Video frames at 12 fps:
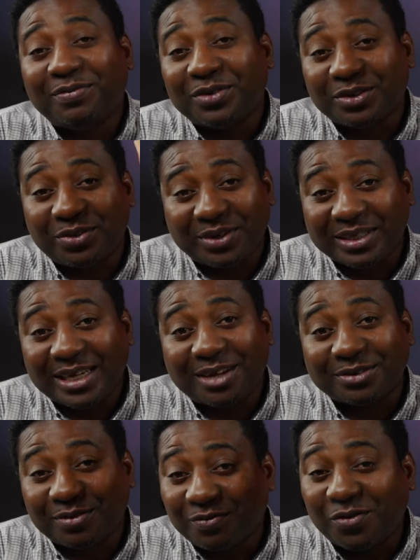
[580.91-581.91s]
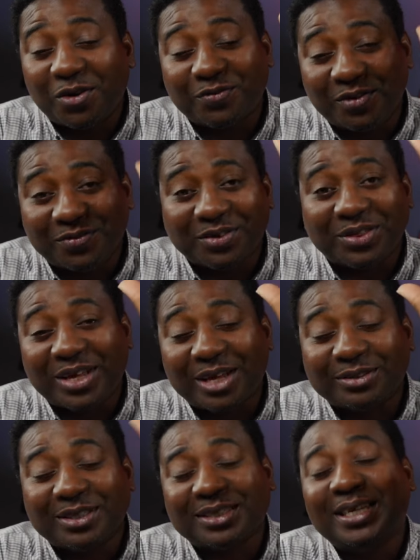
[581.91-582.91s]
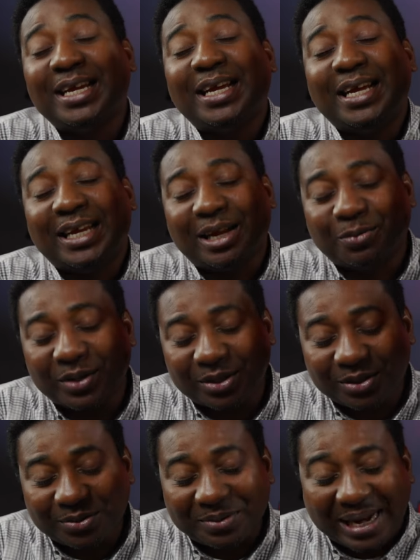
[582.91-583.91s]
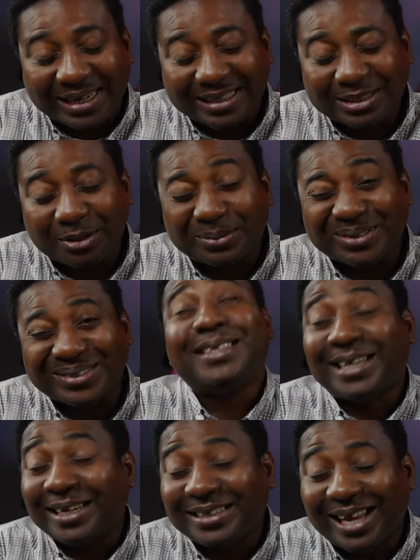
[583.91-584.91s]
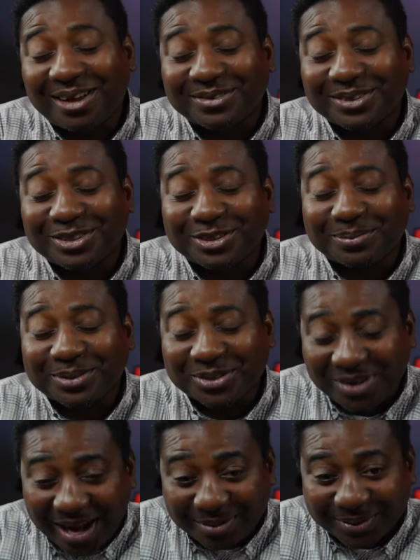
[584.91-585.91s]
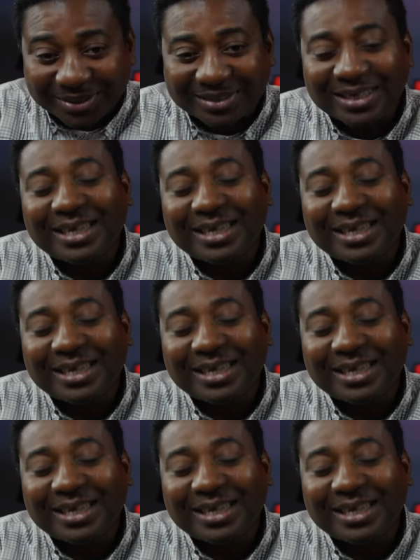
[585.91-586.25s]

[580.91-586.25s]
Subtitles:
for 3,000, 4 for 4,000. And we're going to ride it up to 10,000 subscribers.